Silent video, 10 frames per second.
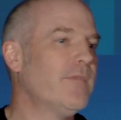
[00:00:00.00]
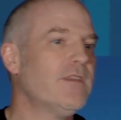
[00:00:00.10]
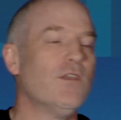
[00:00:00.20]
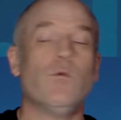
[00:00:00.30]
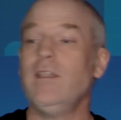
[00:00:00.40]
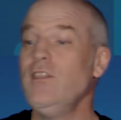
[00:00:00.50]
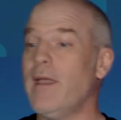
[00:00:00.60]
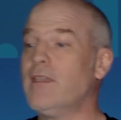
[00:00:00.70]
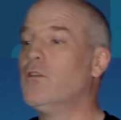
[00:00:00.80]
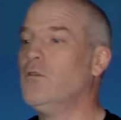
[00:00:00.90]
So when you
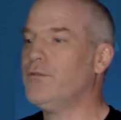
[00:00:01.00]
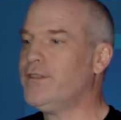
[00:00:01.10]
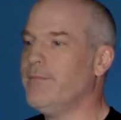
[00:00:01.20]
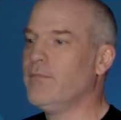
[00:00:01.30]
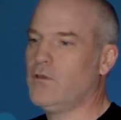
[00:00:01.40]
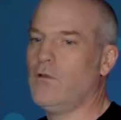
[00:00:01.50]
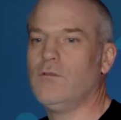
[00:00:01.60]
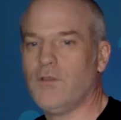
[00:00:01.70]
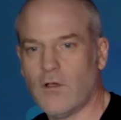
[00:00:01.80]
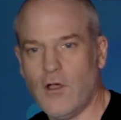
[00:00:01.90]
make a call to
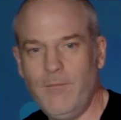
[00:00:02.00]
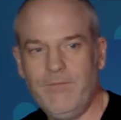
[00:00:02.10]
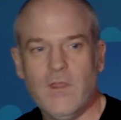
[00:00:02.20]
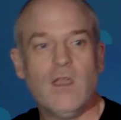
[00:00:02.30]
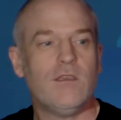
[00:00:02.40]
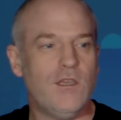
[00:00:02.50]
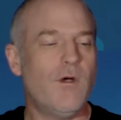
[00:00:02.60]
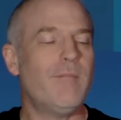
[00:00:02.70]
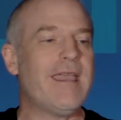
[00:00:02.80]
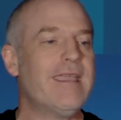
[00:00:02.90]
google.com, you
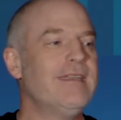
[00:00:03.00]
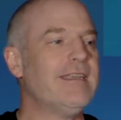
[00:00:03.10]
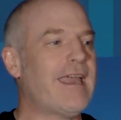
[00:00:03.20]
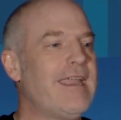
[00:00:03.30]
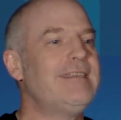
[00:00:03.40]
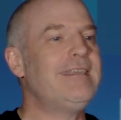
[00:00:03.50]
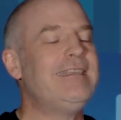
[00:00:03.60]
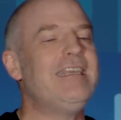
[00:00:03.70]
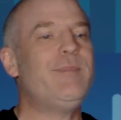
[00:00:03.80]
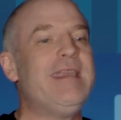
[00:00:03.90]
are making an
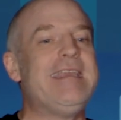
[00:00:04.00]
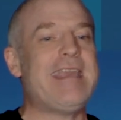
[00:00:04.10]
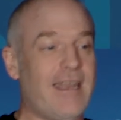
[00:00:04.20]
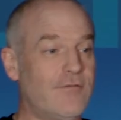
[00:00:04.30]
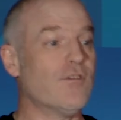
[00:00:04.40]
HTTP GET